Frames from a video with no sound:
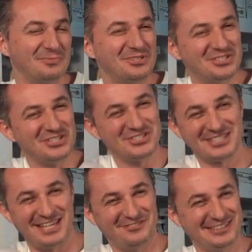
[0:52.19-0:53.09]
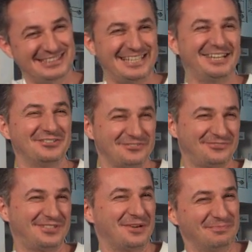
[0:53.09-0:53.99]
Magicians have these kind of
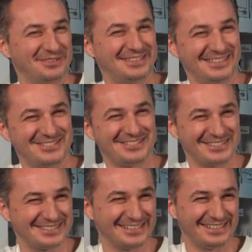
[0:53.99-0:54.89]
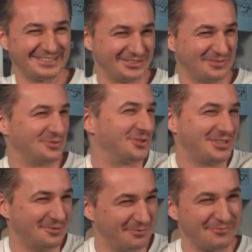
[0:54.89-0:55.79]
competitions, like so the World
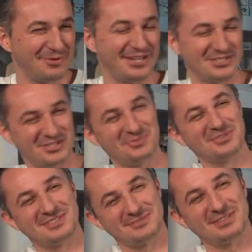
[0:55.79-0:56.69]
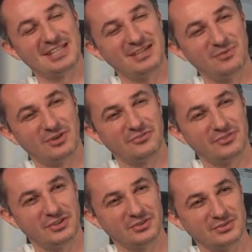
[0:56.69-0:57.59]
Cup of Magic was like one of
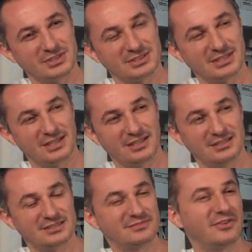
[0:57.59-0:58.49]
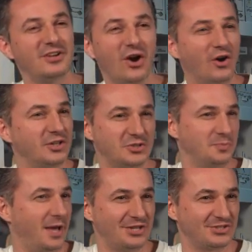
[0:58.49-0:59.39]
those. It's very hard to
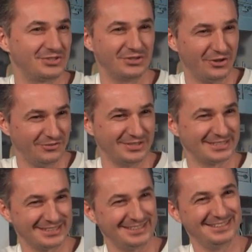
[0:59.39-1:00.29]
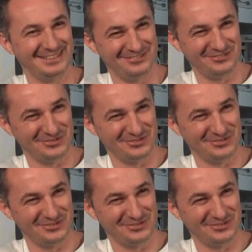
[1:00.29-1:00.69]
measure, obviously, if you